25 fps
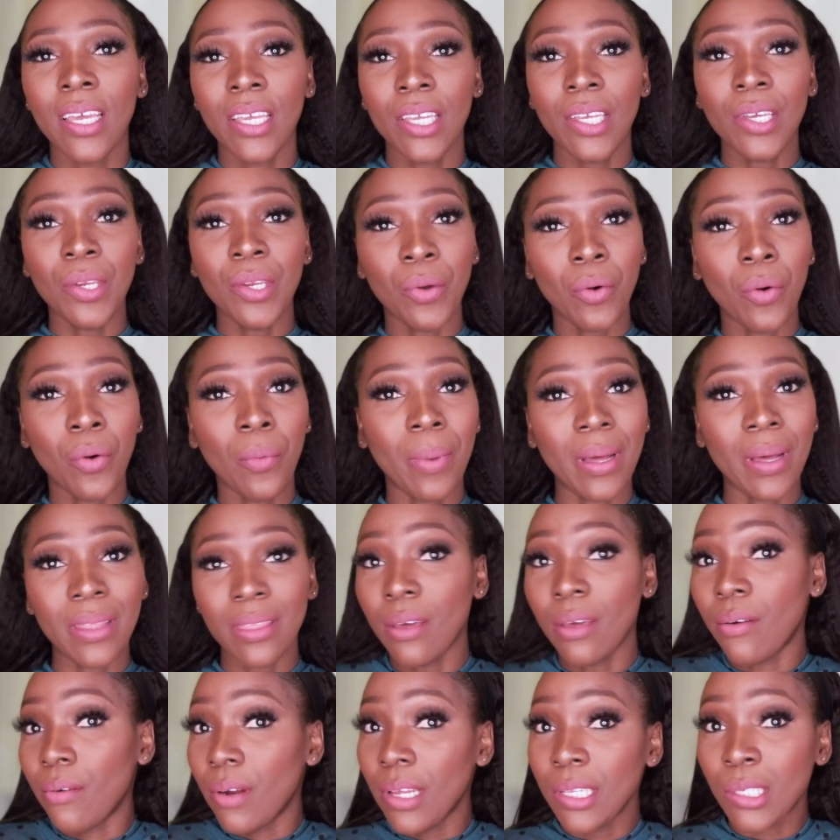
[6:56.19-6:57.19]
you know, but
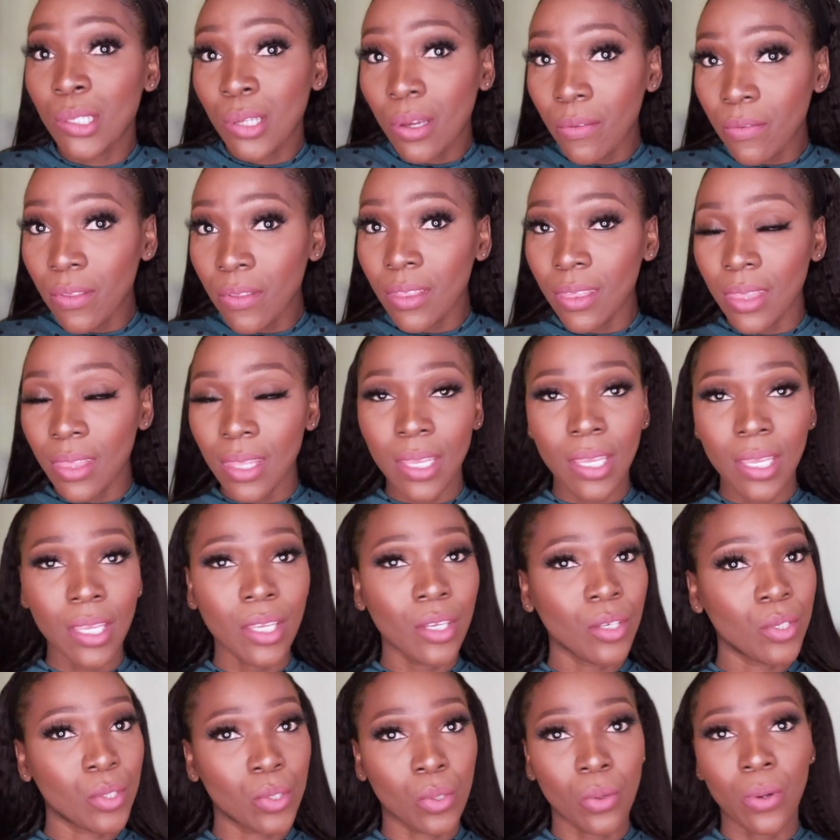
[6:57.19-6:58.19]
the rest of the thing,
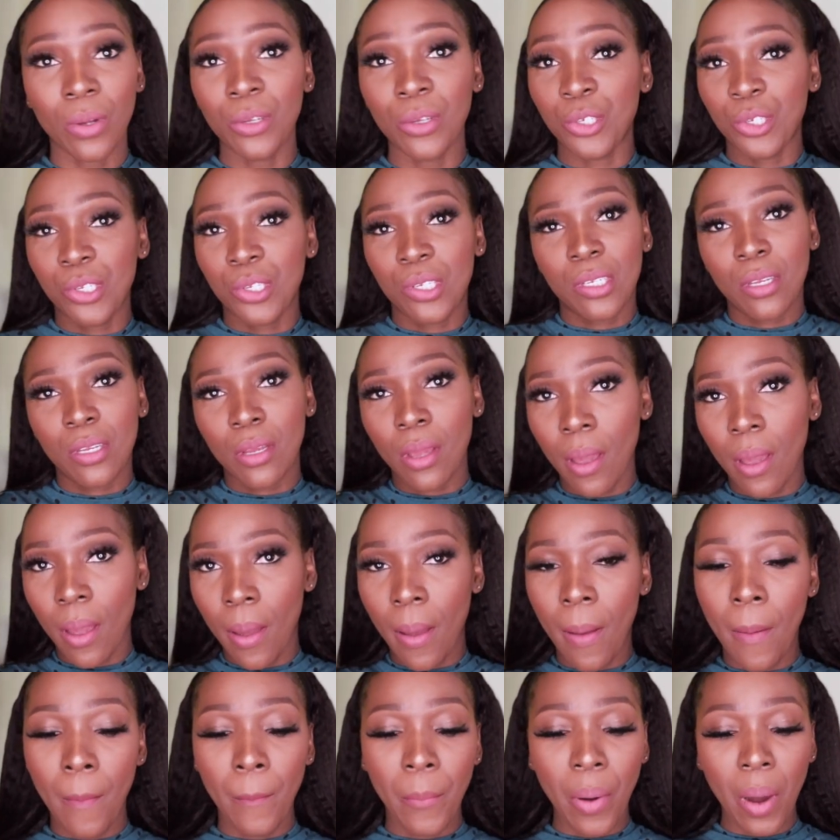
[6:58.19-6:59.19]
you saw, I just
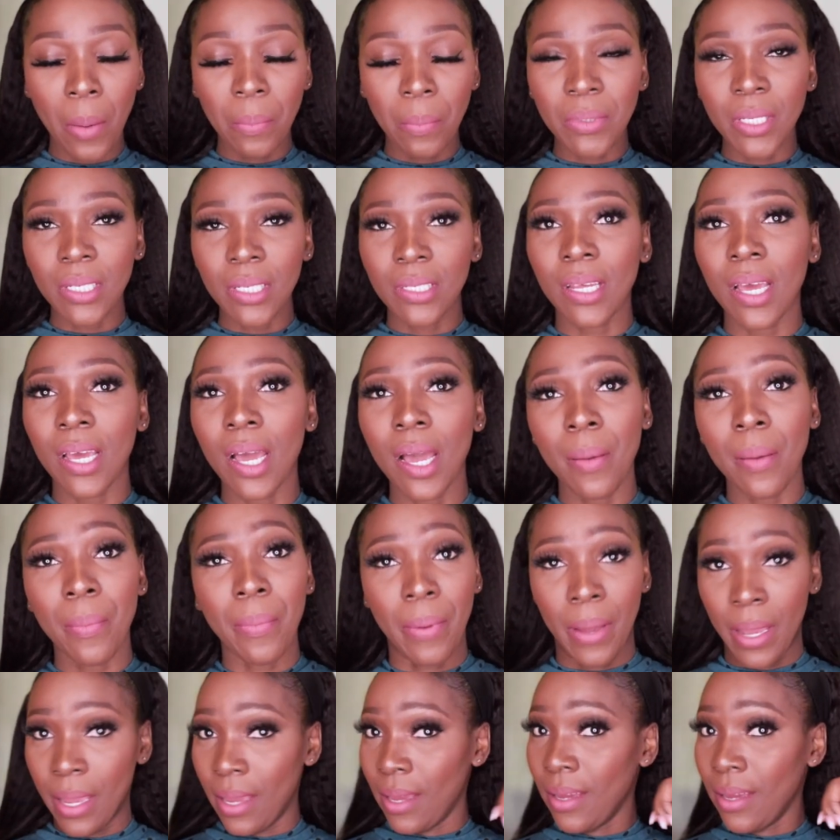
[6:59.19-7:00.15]
popped it up,